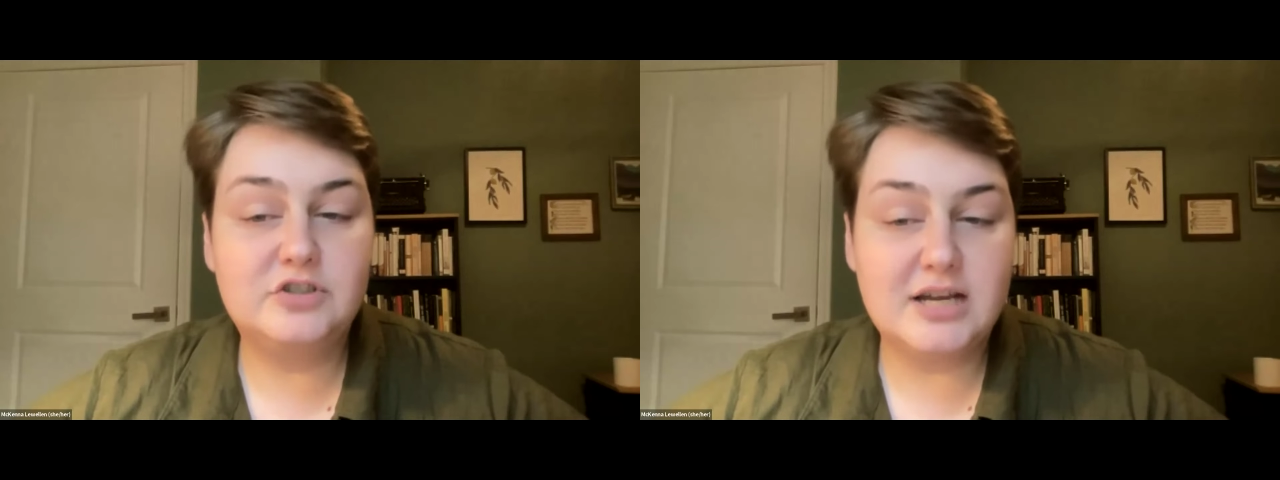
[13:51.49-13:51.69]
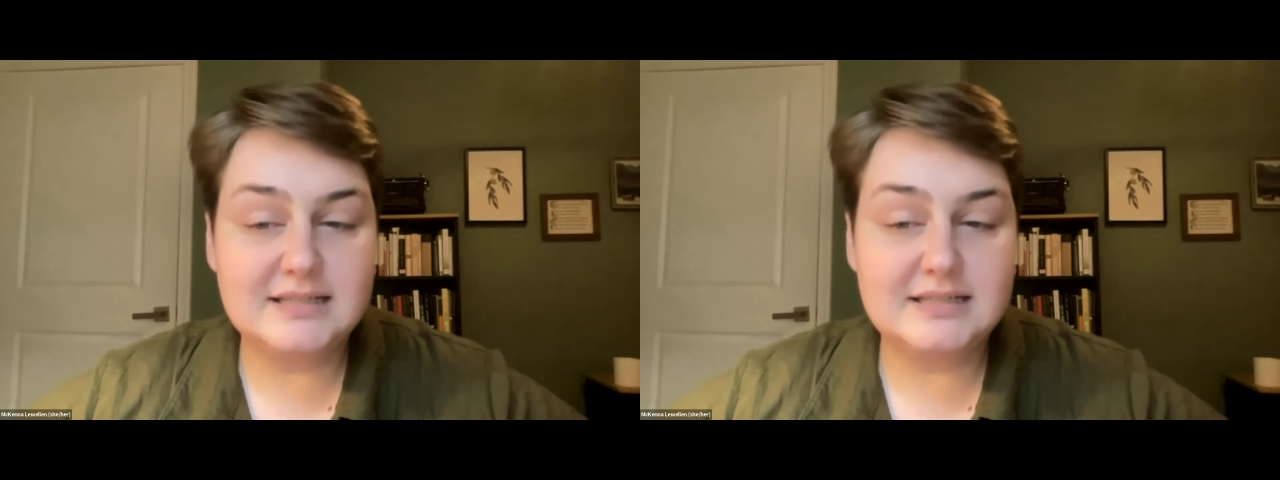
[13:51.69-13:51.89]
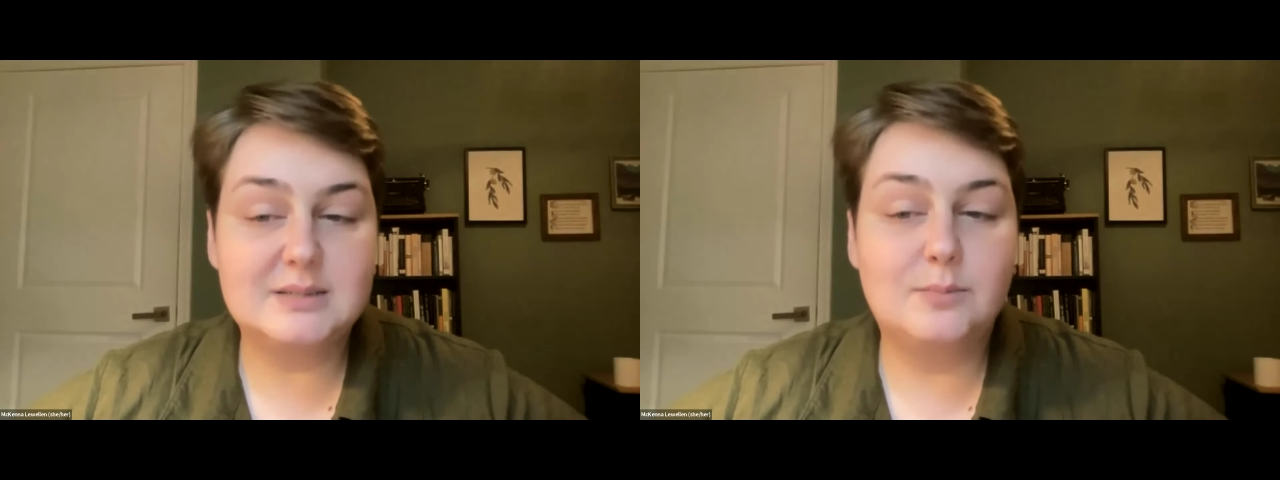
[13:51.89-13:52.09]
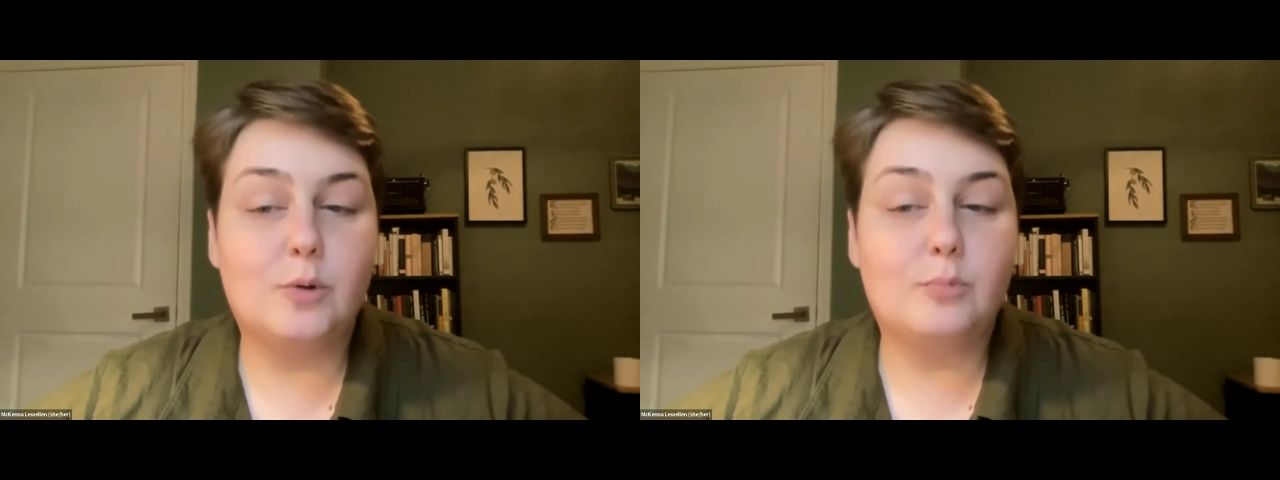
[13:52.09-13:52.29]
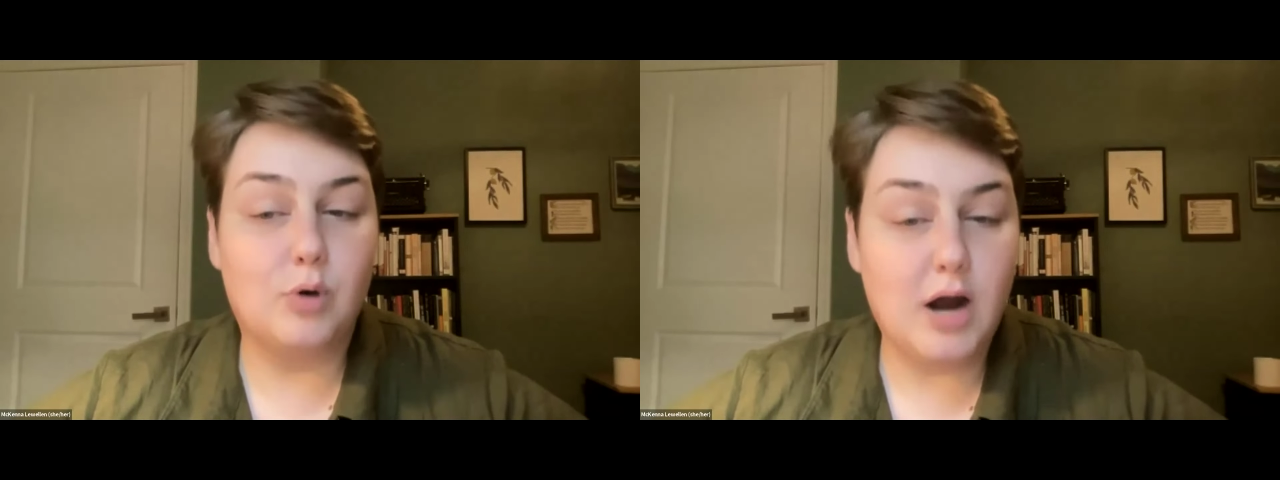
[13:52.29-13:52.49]
justice
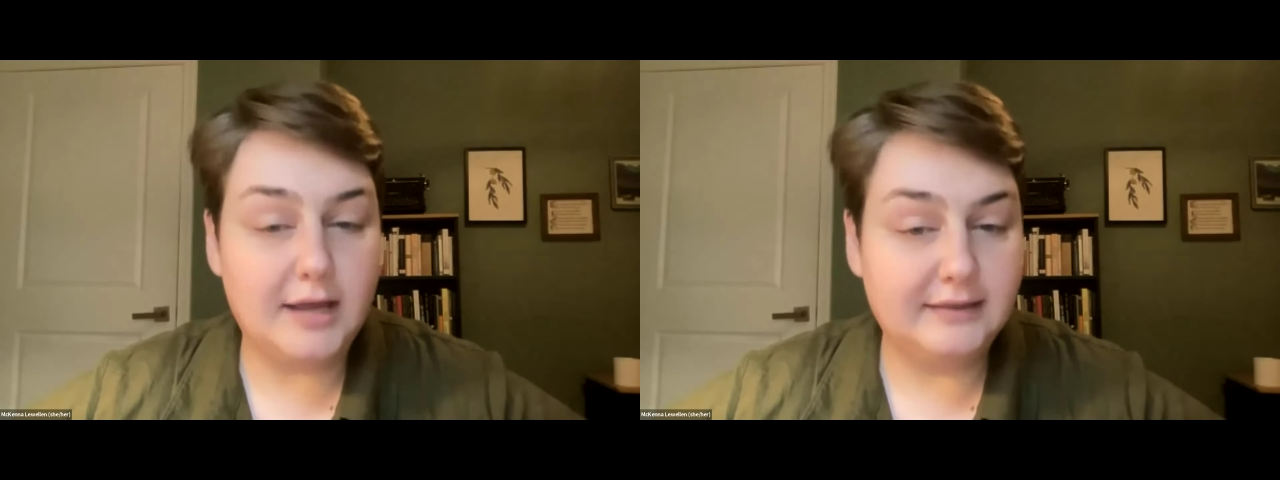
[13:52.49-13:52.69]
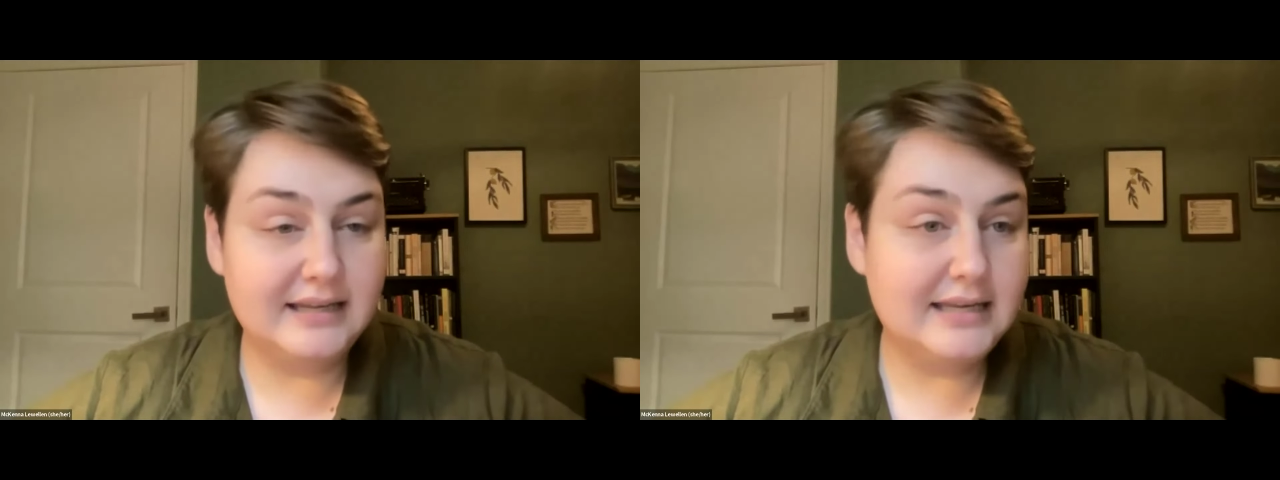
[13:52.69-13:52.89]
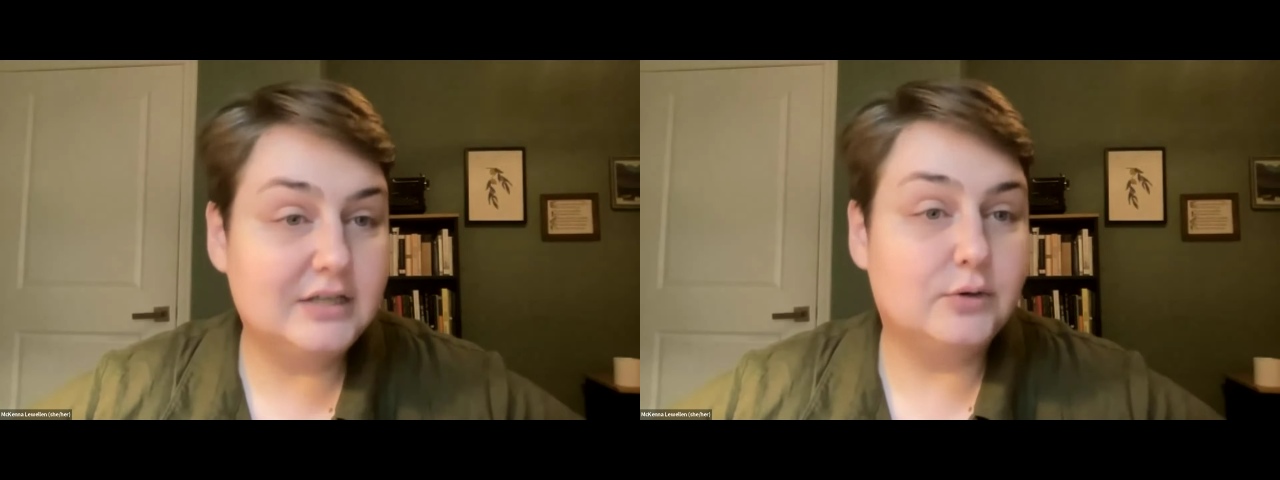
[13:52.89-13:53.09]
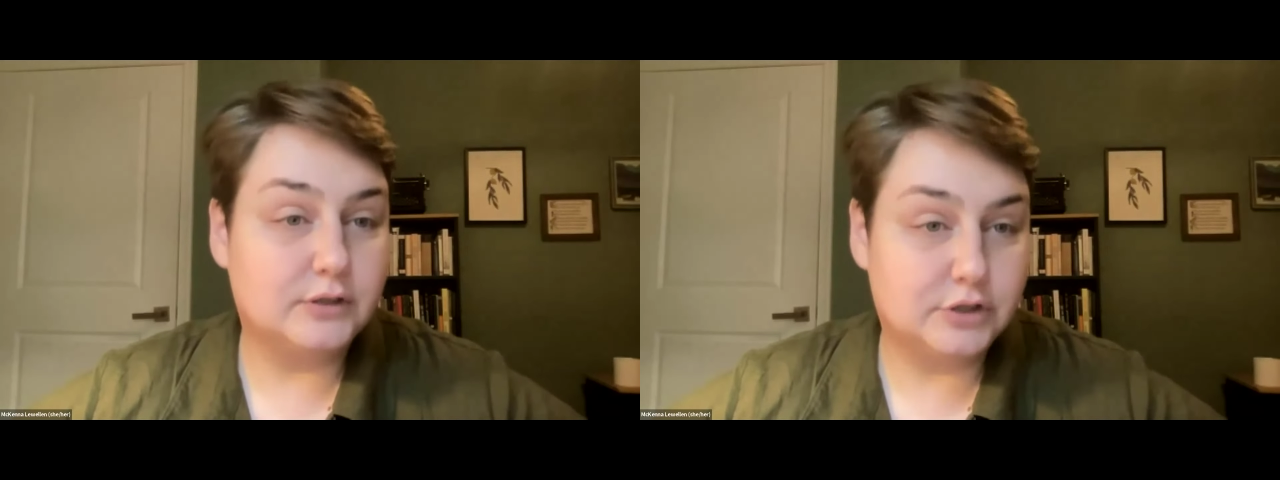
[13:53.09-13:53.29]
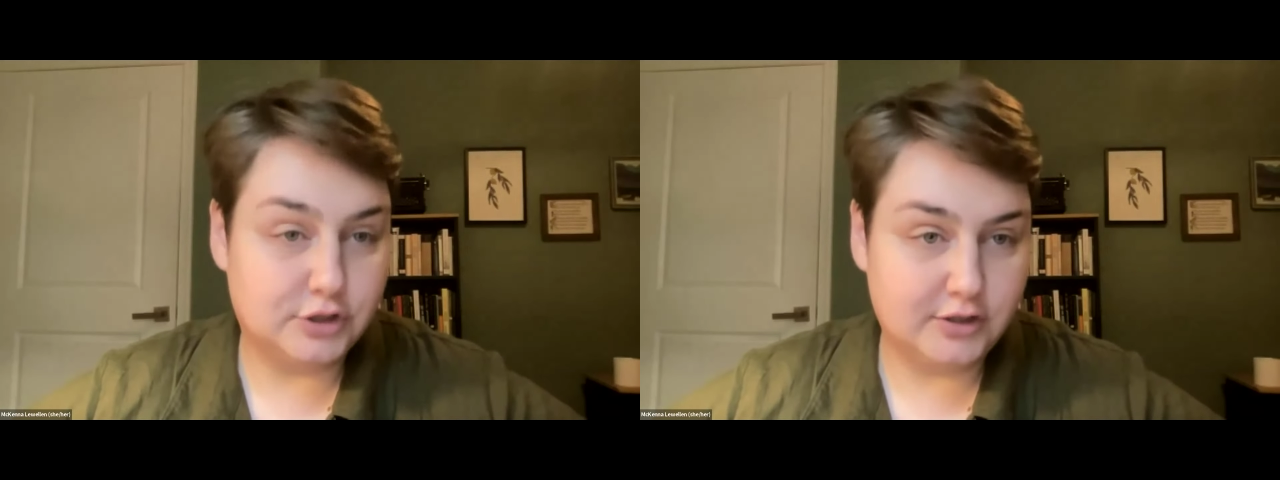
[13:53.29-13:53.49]
more broadly in
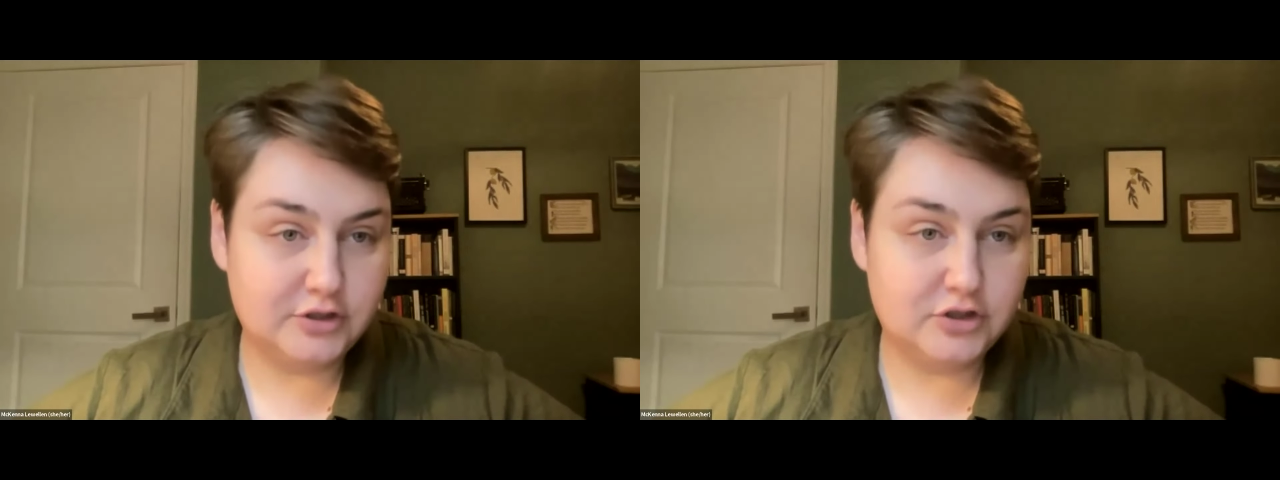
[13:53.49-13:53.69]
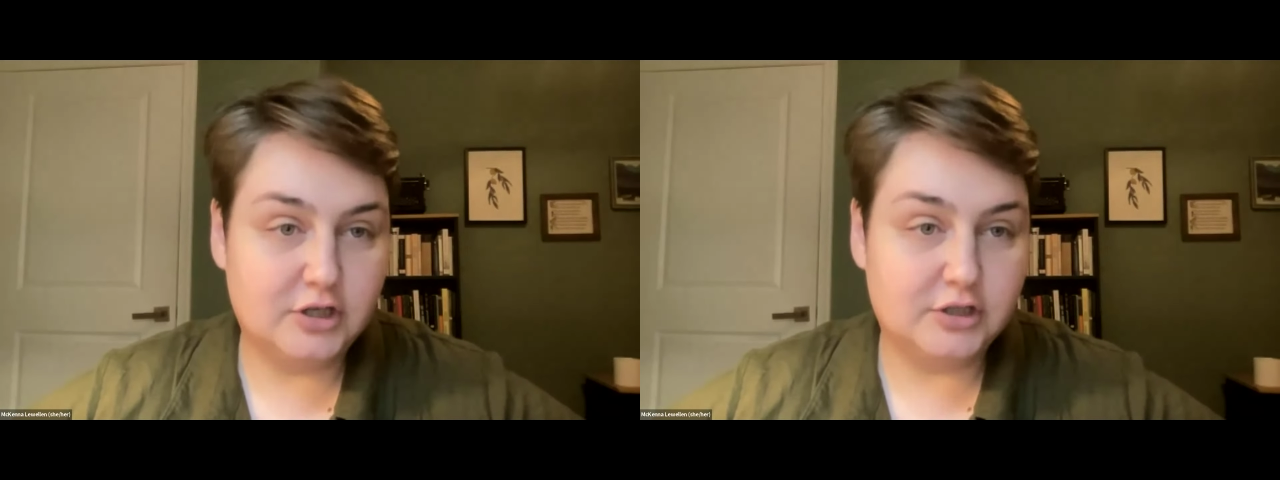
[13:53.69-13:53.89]
your church,